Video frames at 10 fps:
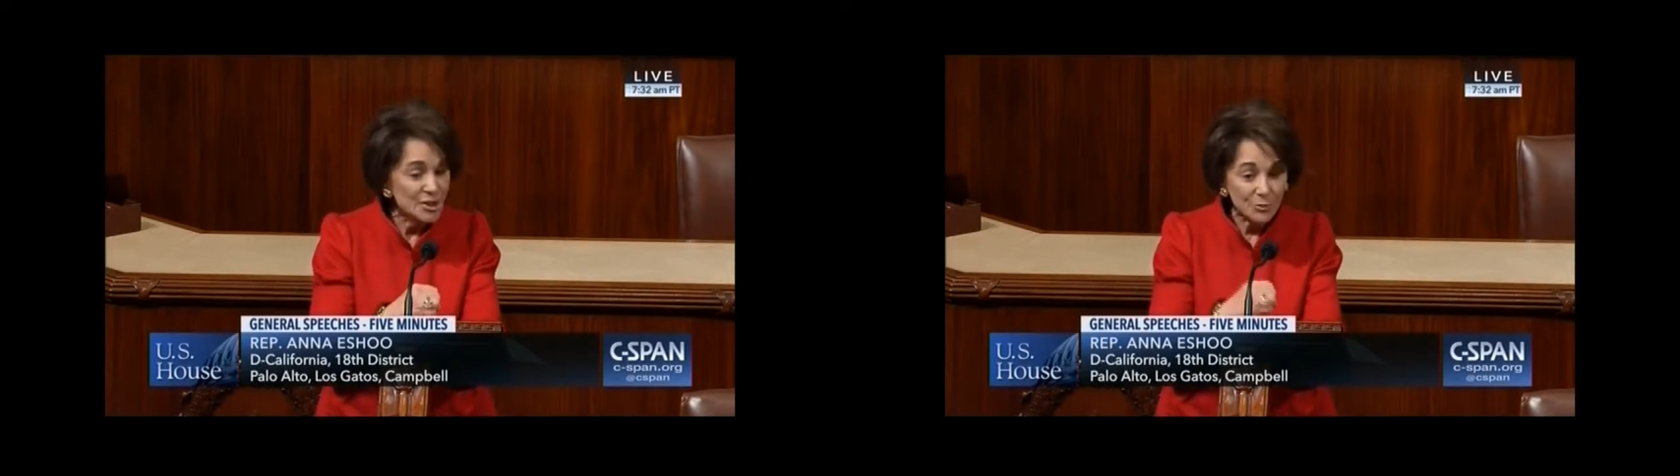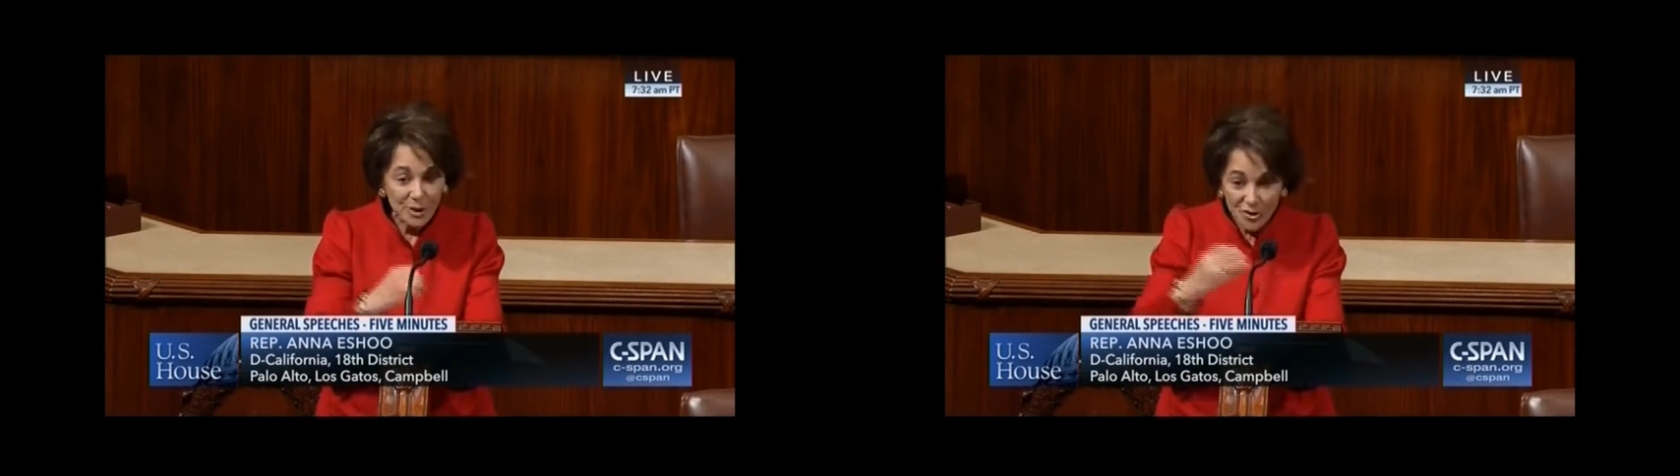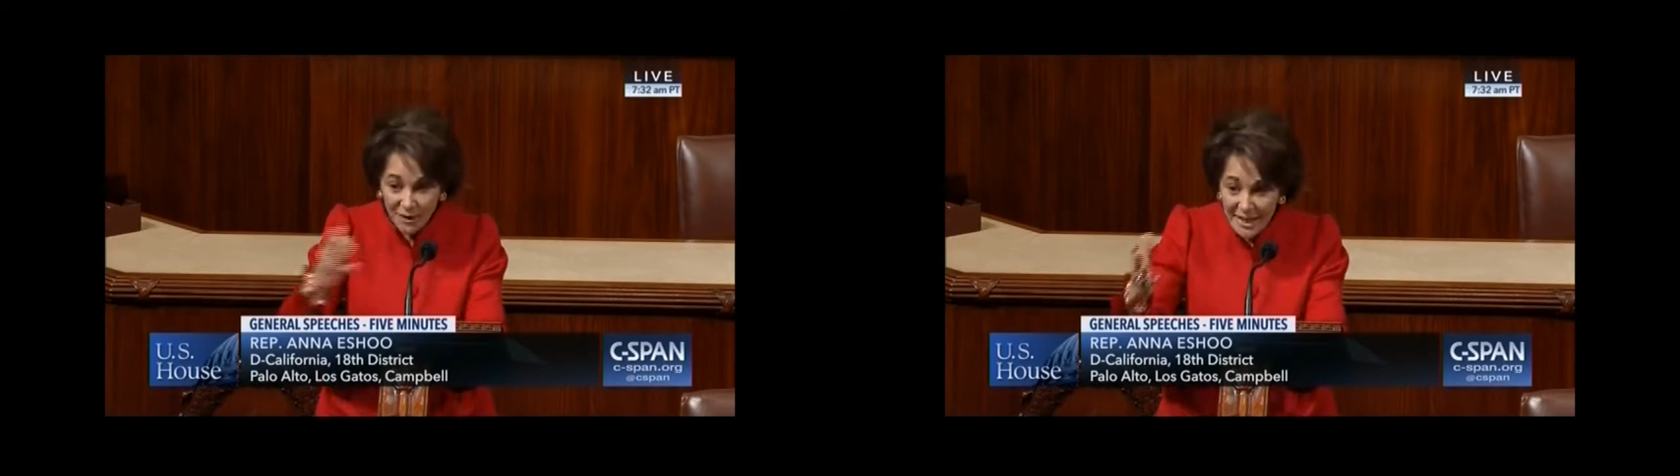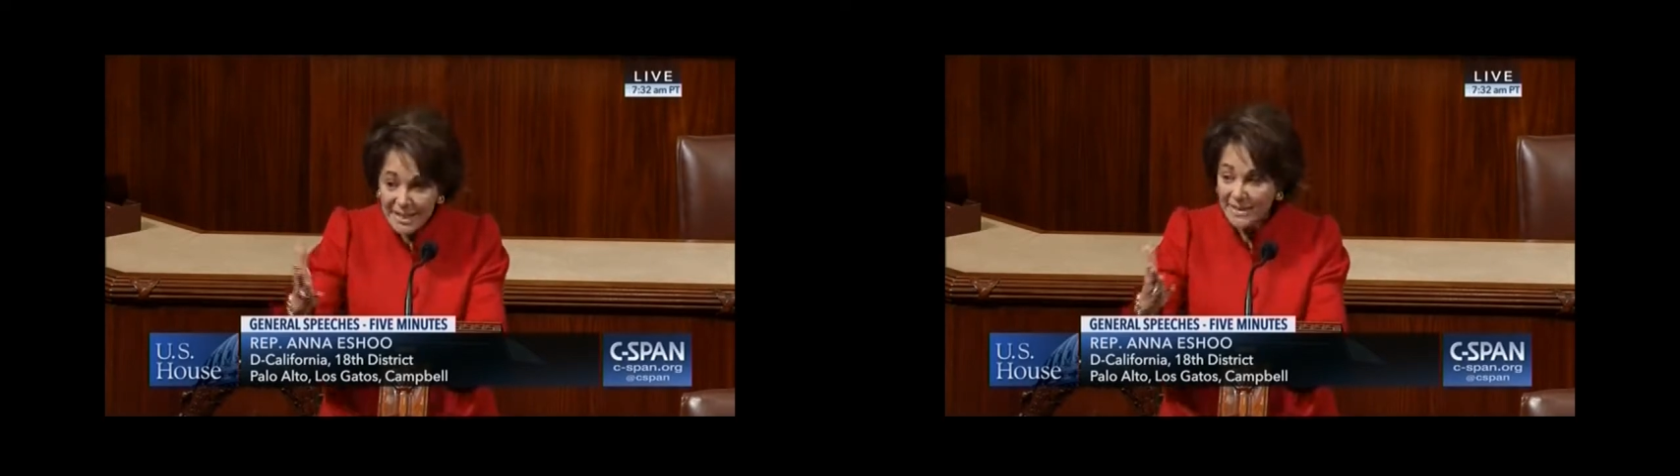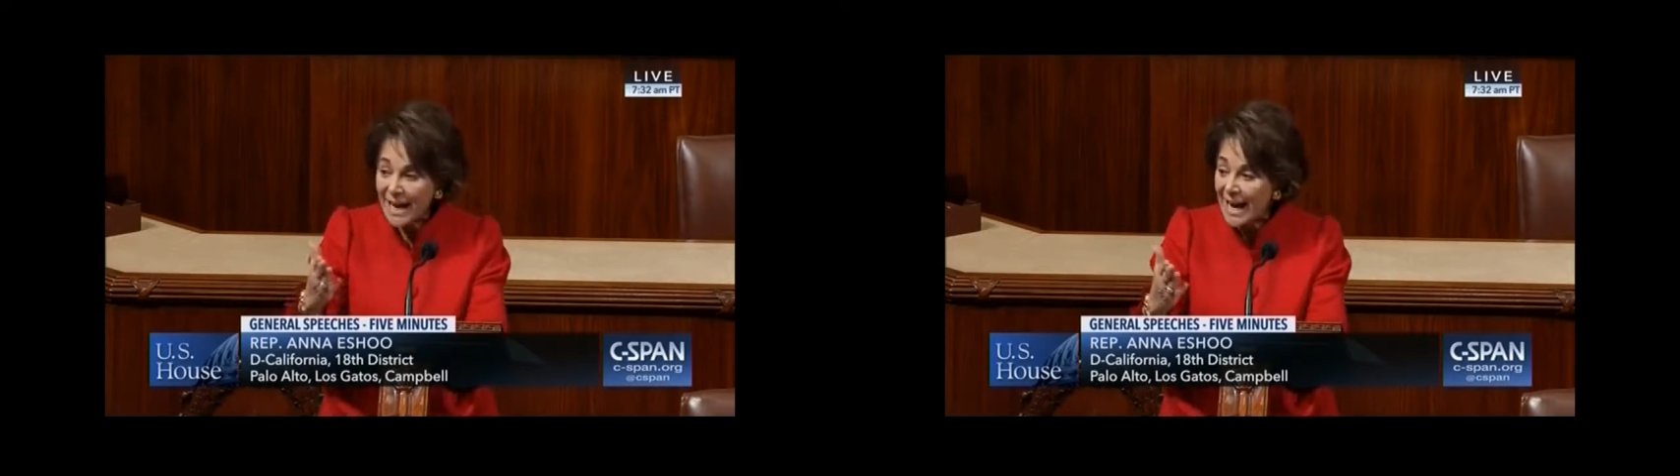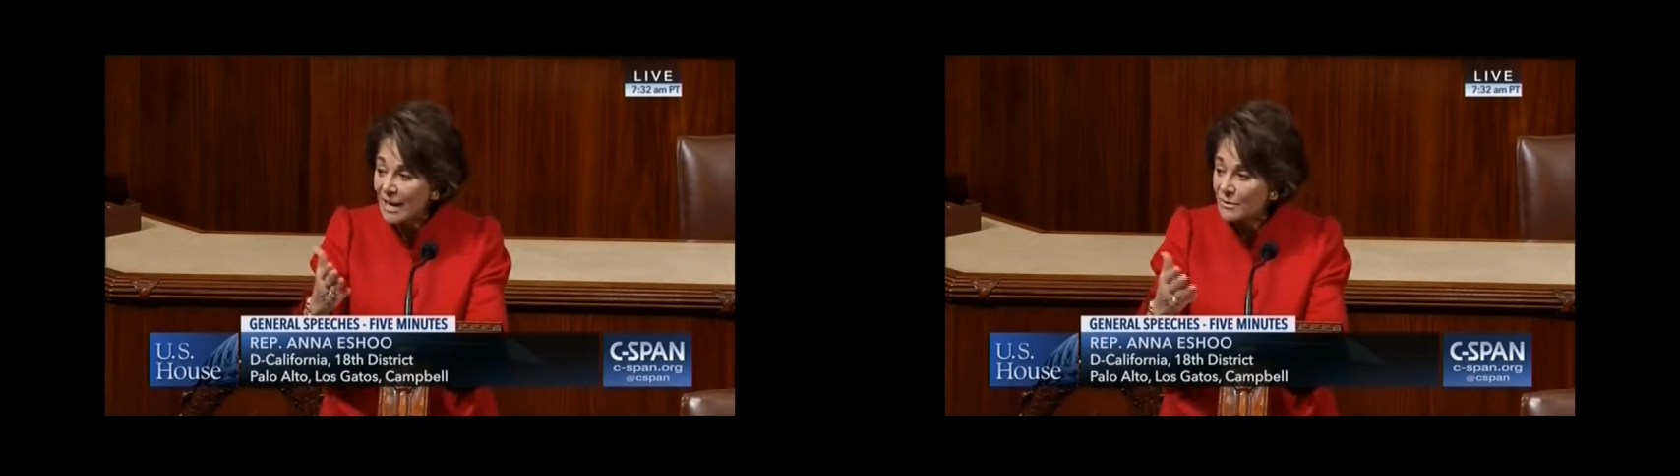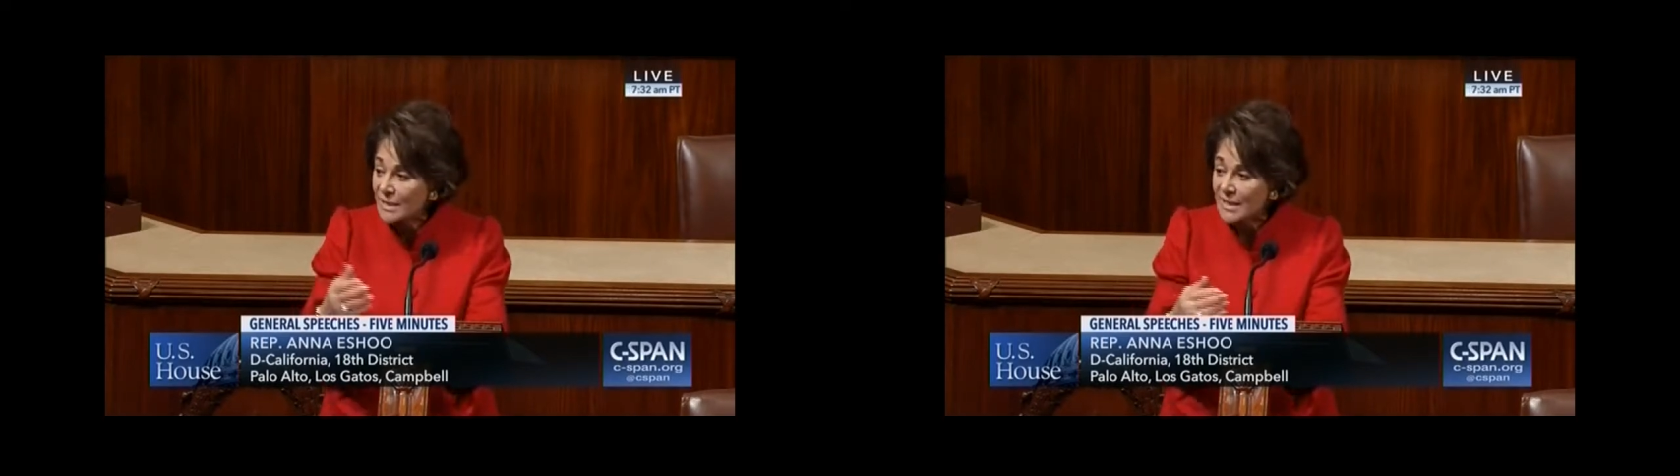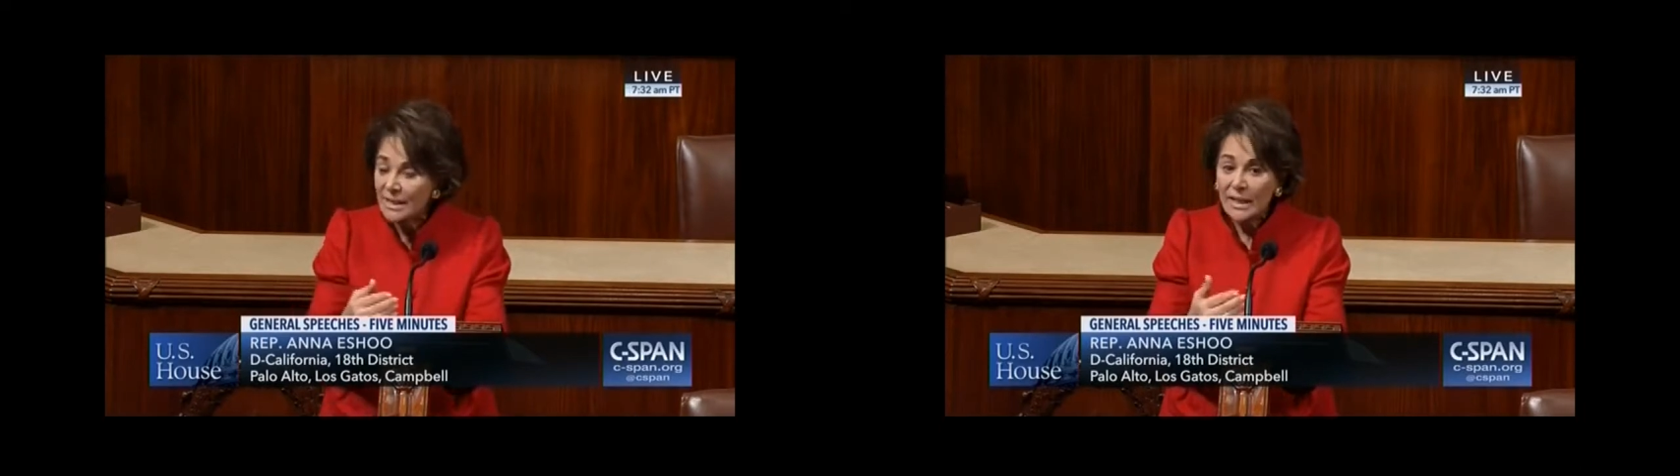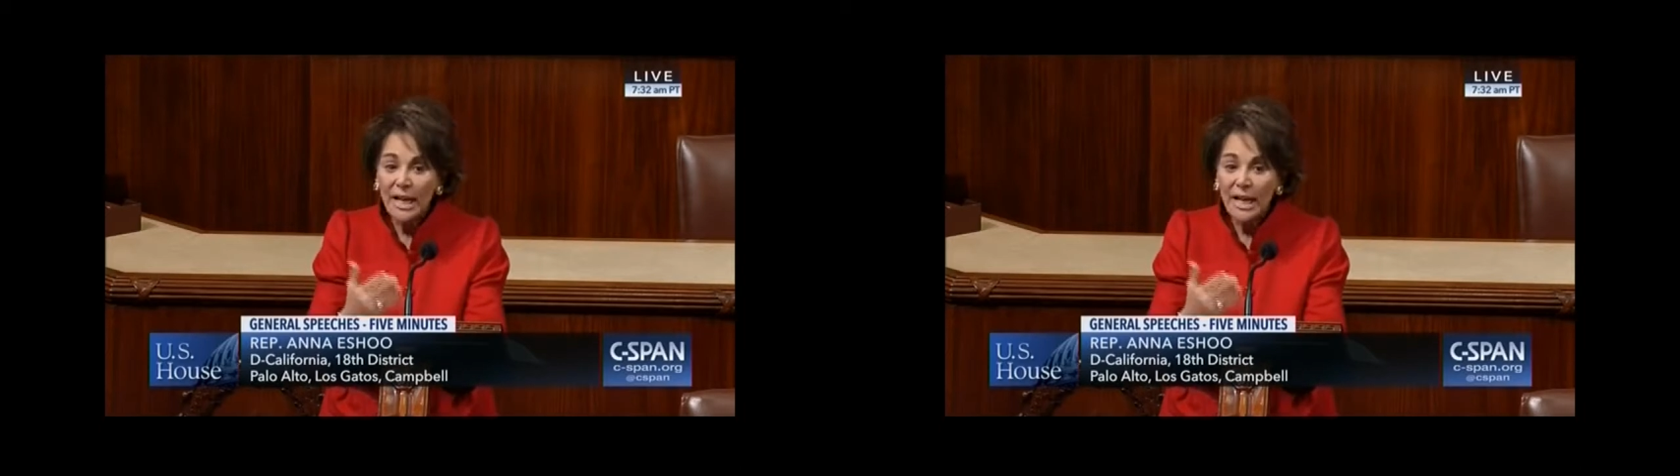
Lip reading: to address the House